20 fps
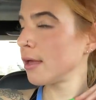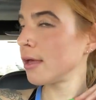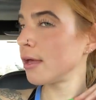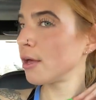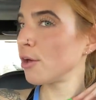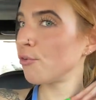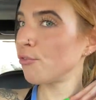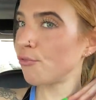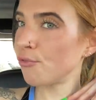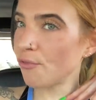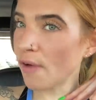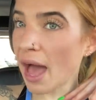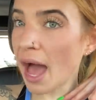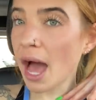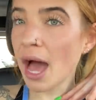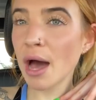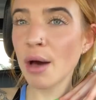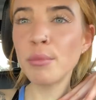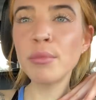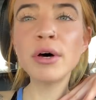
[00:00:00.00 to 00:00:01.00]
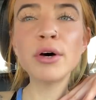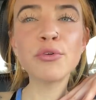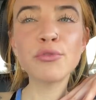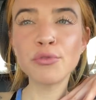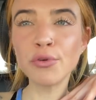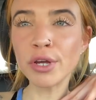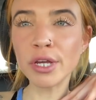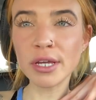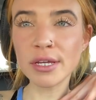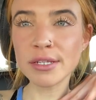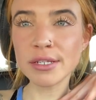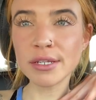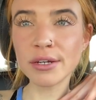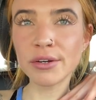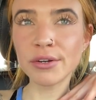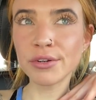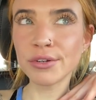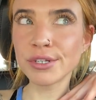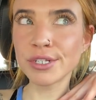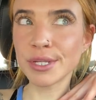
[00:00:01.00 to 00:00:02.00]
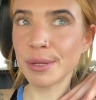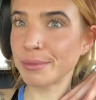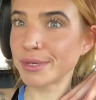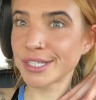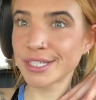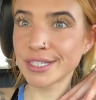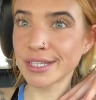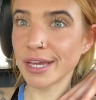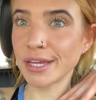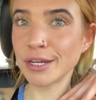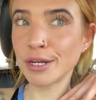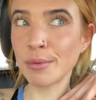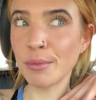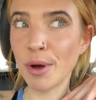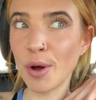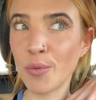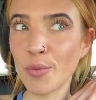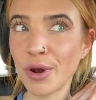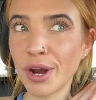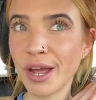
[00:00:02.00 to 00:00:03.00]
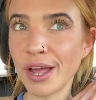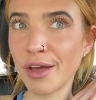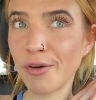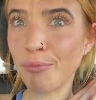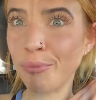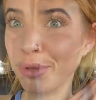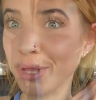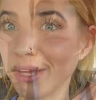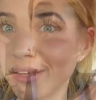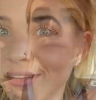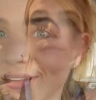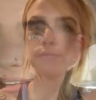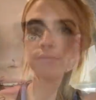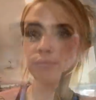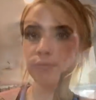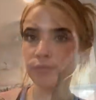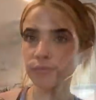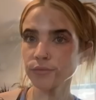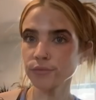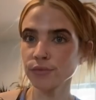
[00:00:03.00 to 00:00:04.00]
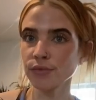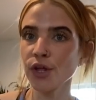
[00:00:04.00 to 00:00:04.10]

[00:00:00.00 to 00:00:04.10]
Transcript: a fab freaking dinner because I'm excited about what I have planned tonight.